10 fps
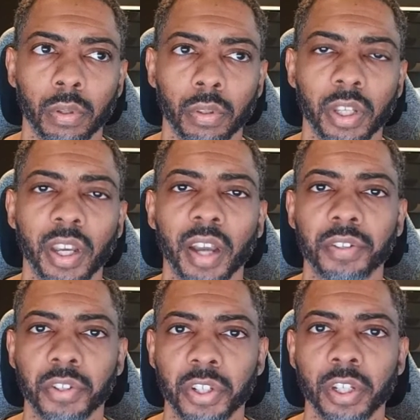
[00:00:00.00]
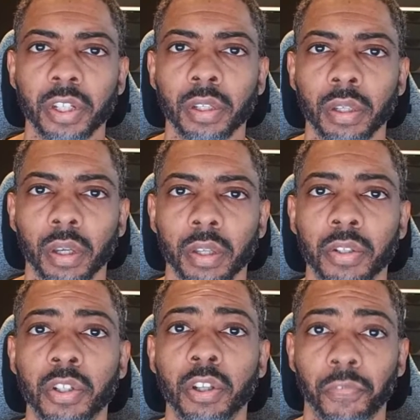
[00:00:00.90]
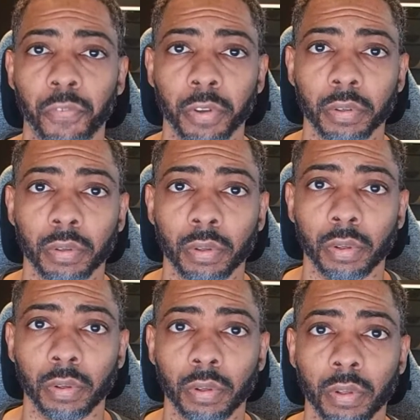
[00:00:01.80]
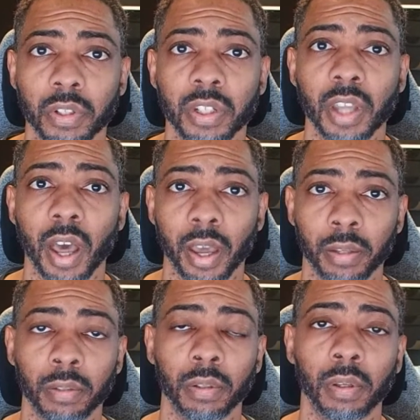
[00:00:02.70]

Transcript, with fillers: they got to see a different side